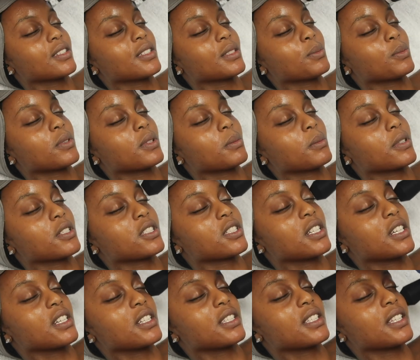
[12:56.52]
this pretty
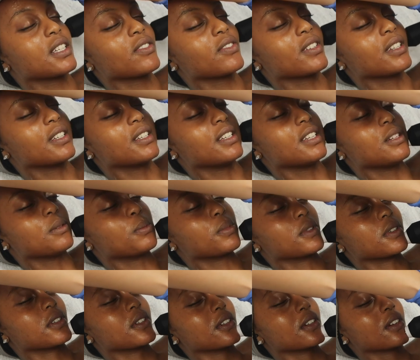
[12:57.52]
much gets even
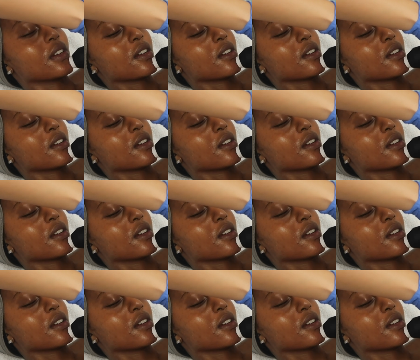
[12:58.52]
deeper